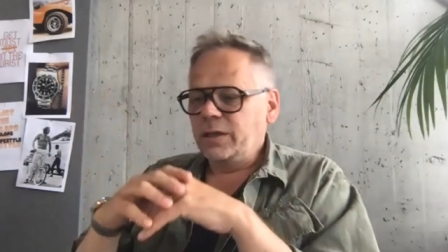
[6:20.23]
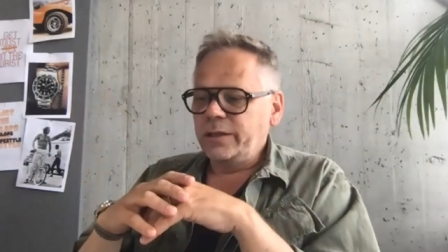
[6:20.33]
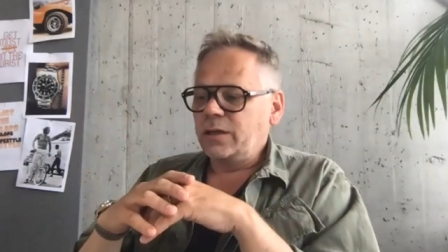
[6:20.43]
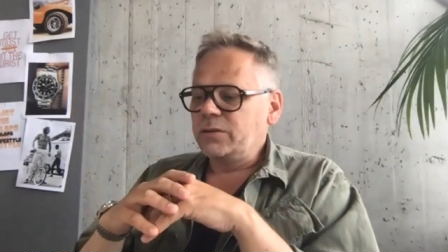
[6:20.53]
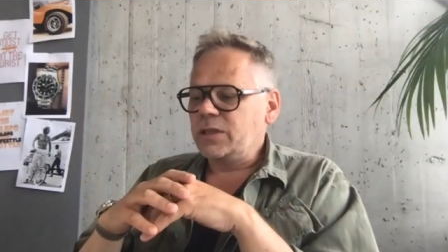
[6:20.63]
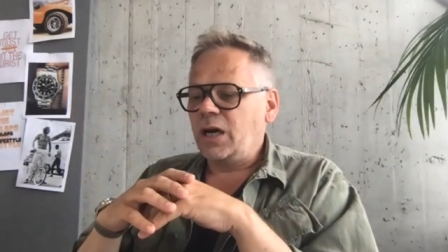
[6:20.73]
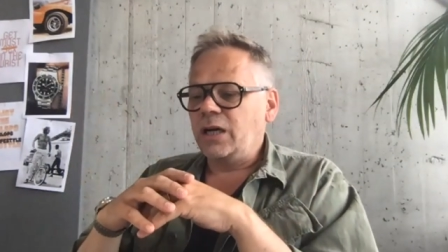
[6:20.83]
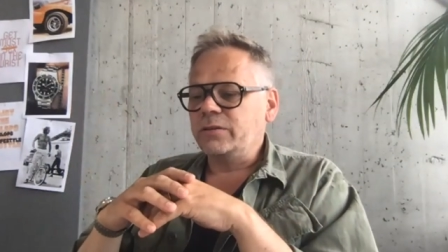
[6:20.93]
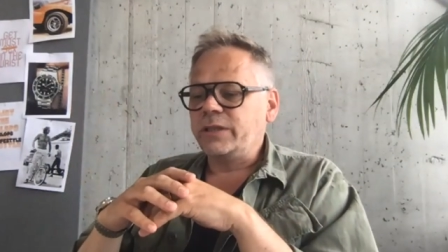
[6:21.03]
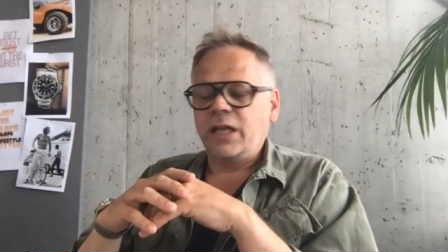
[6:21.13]
You know, it's
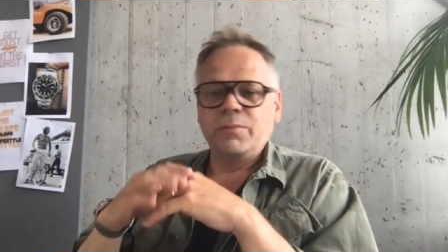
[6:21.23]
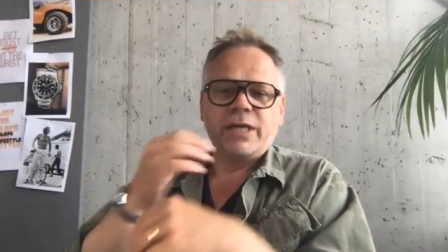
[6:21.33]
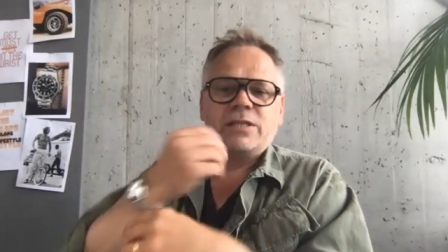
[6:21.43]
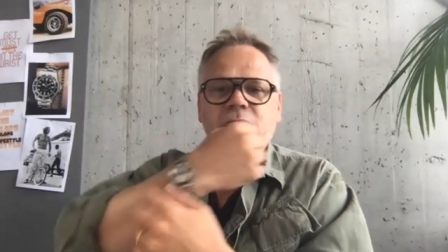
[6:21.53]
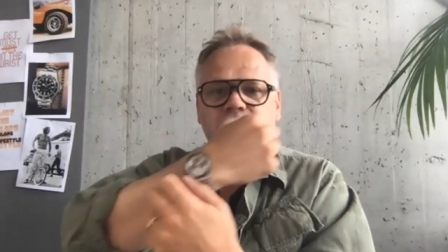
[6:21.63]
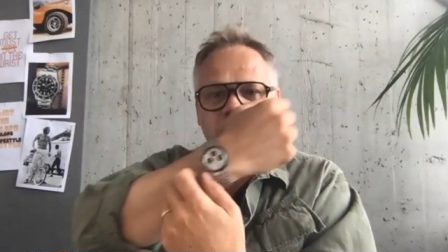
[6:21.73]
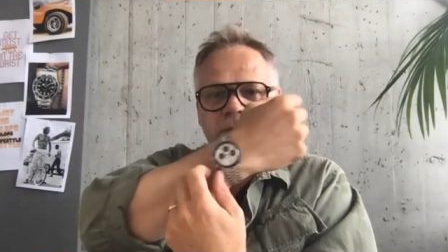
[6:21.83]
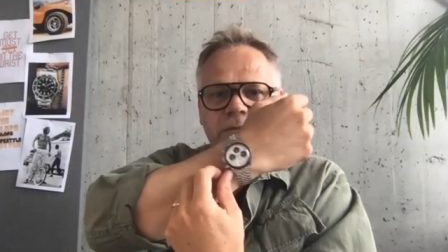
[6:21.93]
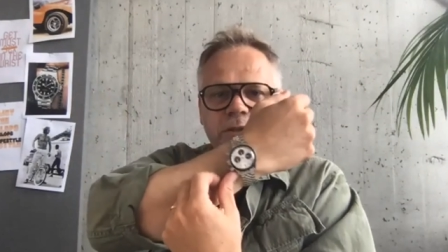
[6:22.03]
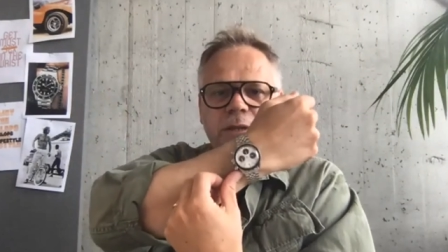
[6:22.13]
hard to tell
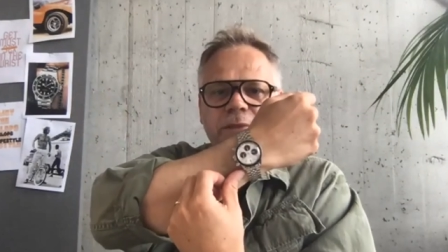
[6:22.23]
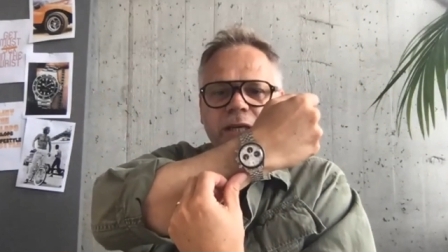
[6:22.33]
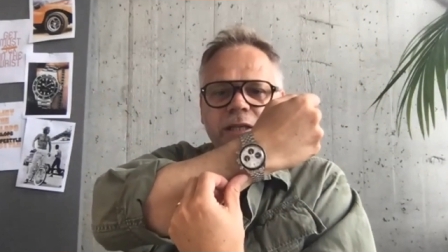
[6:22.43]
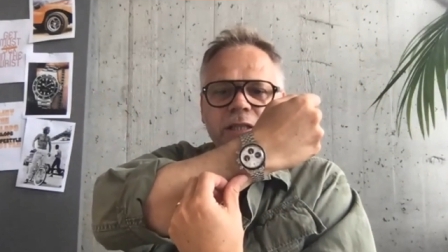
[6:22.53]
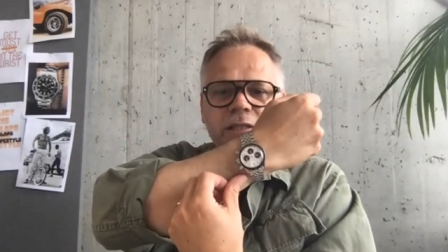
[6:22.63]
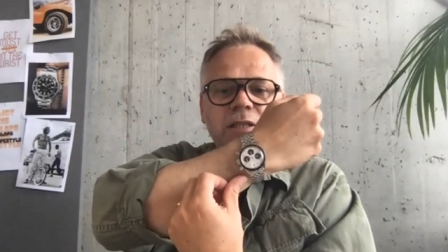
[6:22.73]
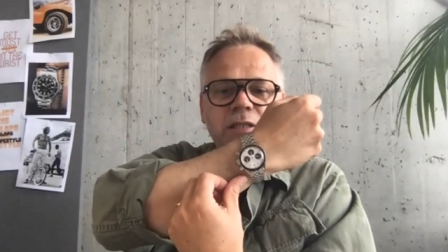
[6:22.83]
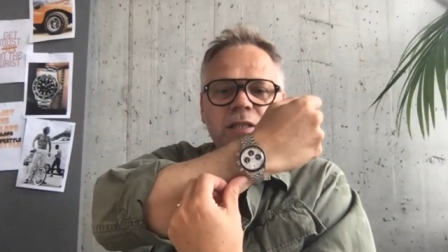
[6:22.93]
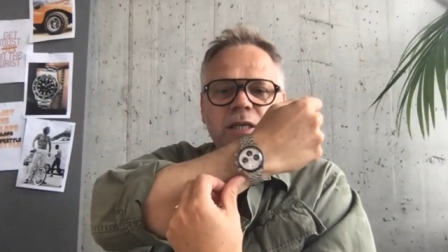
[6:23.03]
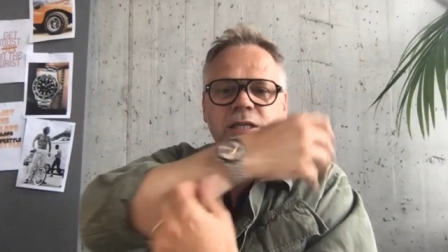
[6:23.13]
basics for something like this
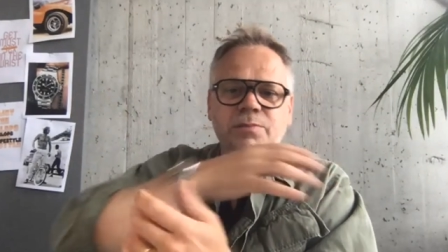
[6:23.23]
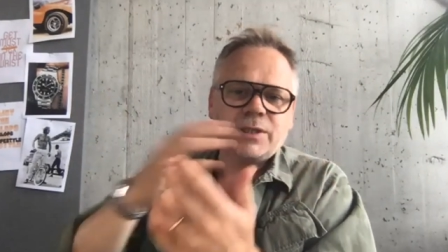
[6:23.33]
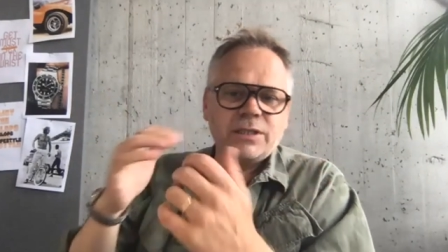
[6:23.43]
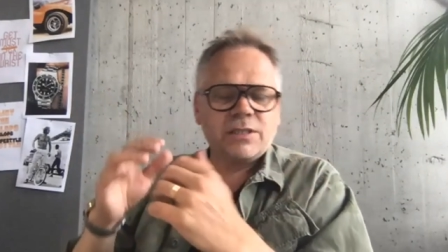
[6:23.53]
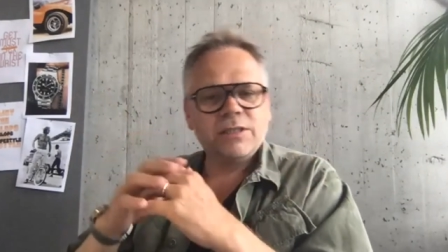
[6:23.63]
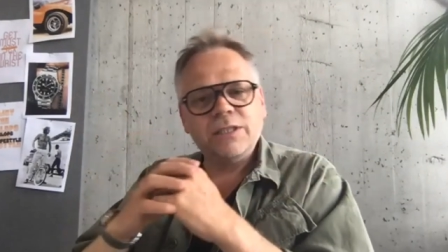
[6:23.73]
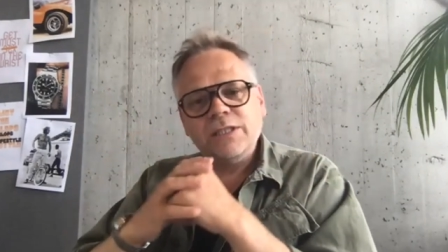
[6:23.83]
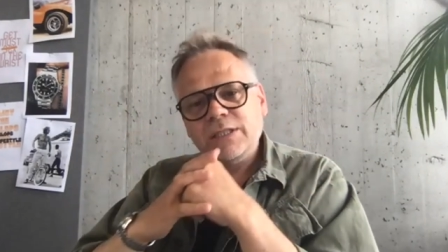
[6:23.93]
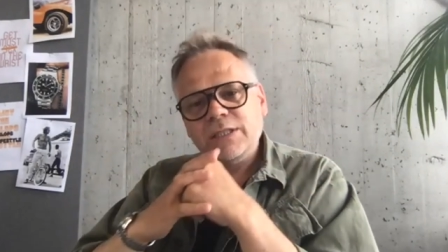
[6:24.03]
these days, but it's it's